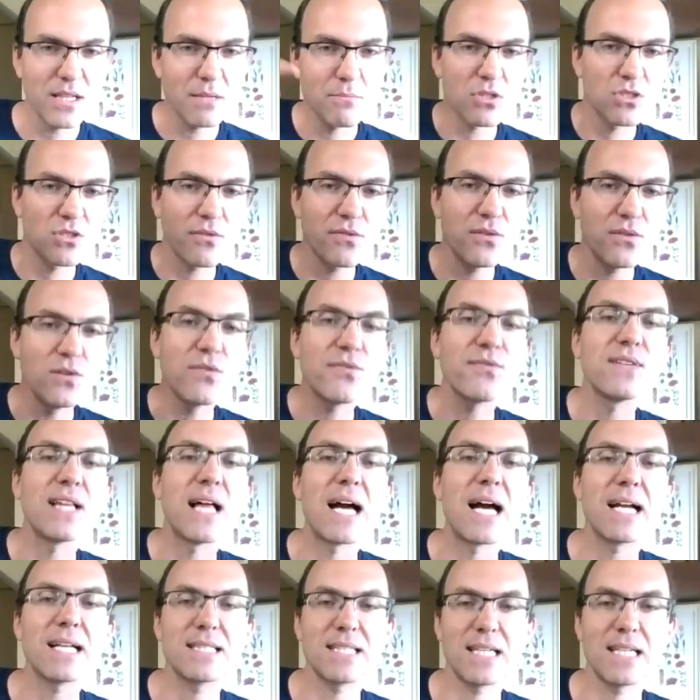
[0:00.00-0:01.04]
There's a few
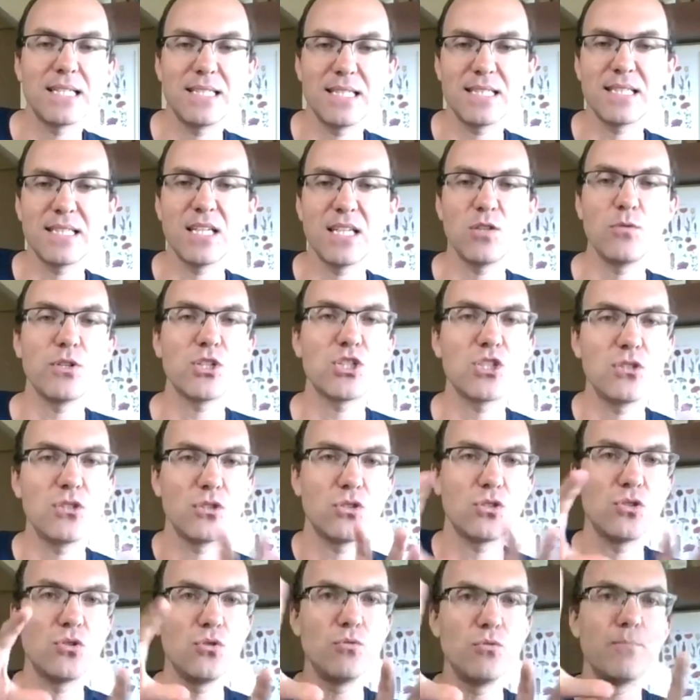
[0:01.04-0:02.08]
flags that distinguish the
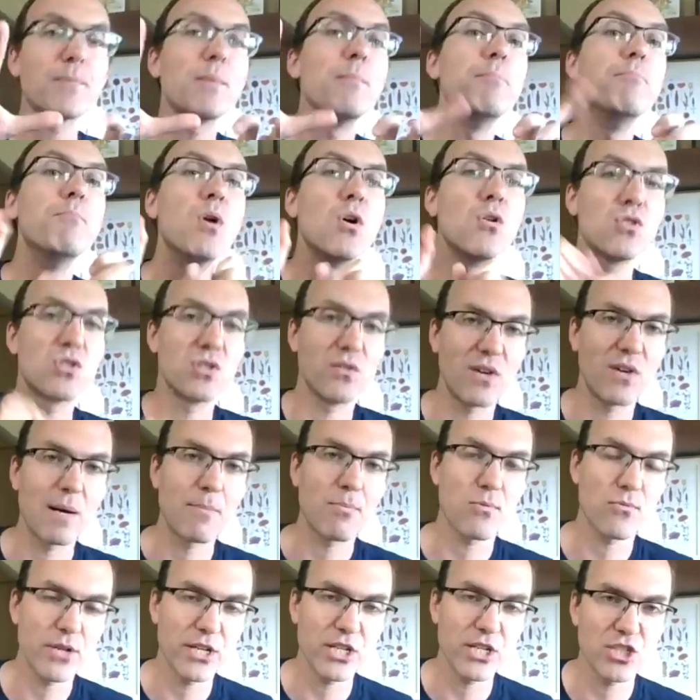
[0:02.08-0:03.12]
two modes of
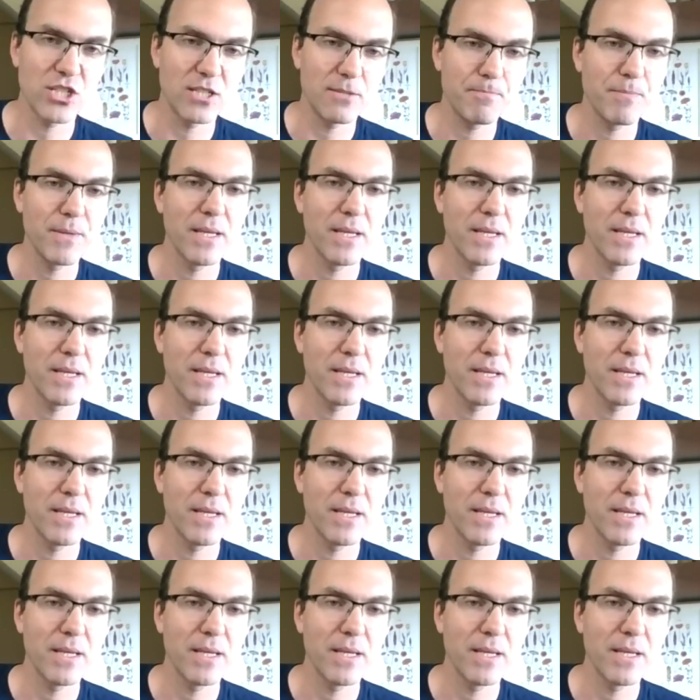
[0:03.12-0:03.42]
operation.